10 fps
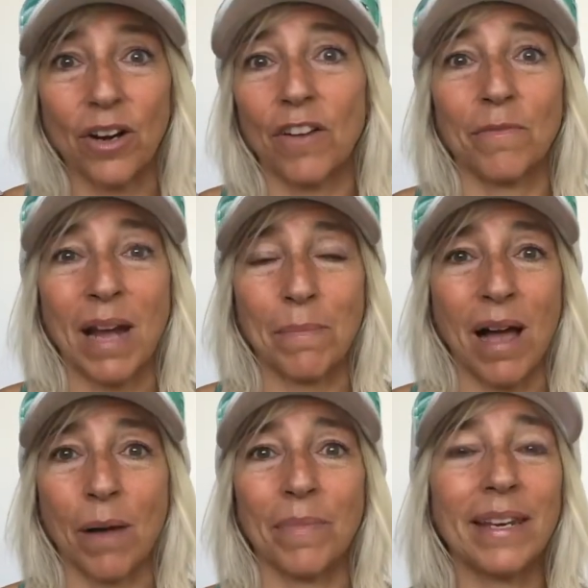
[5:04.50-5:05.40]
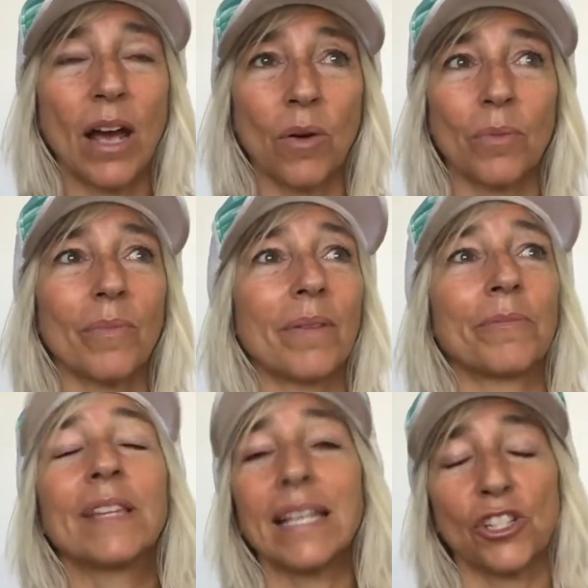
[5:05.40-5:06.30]
of my mom. Now,
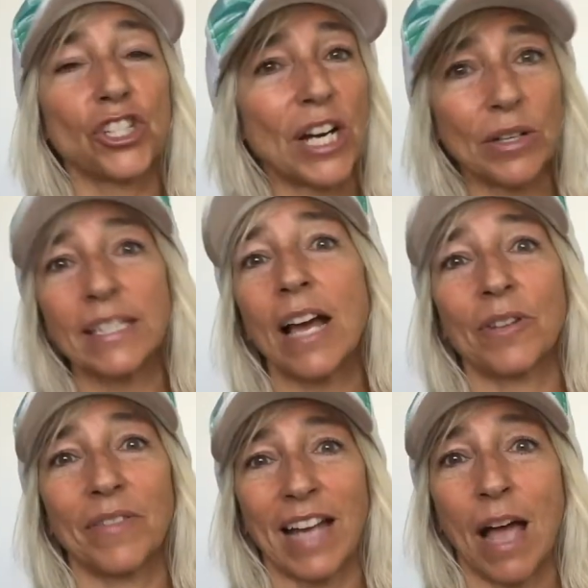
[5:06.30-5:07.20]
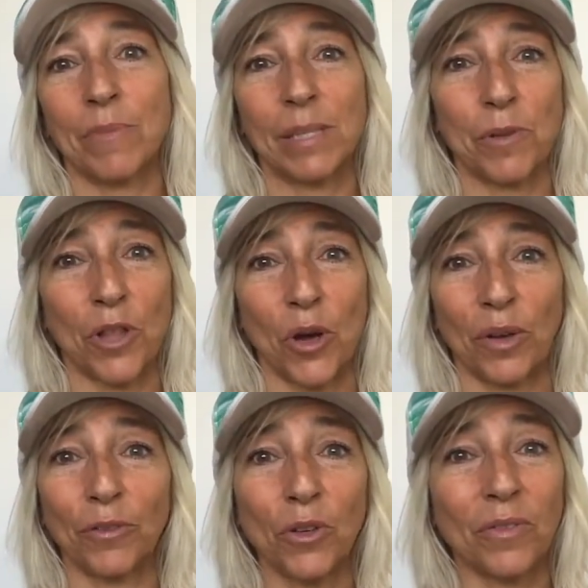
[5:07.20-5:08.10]
please share it down in the comments below
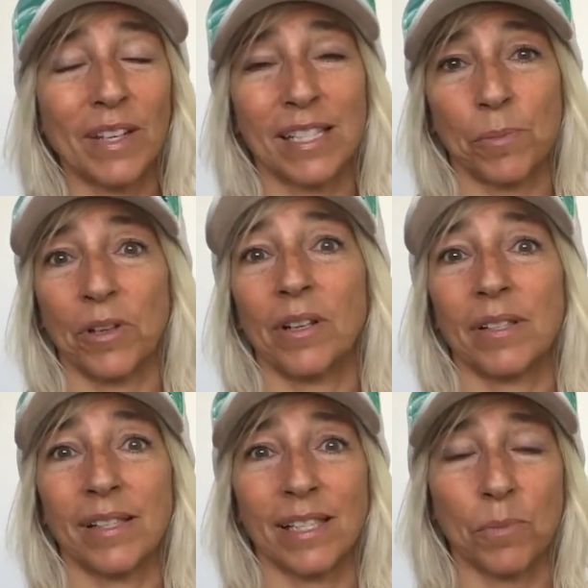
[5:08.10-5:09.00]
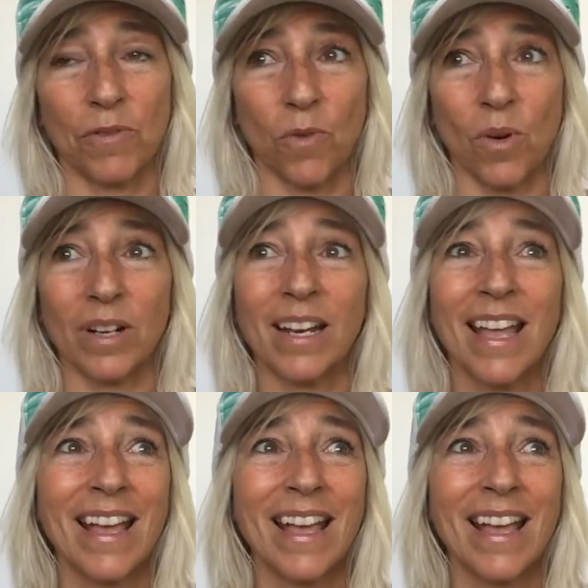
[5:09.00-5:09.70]
if you've experienced this before,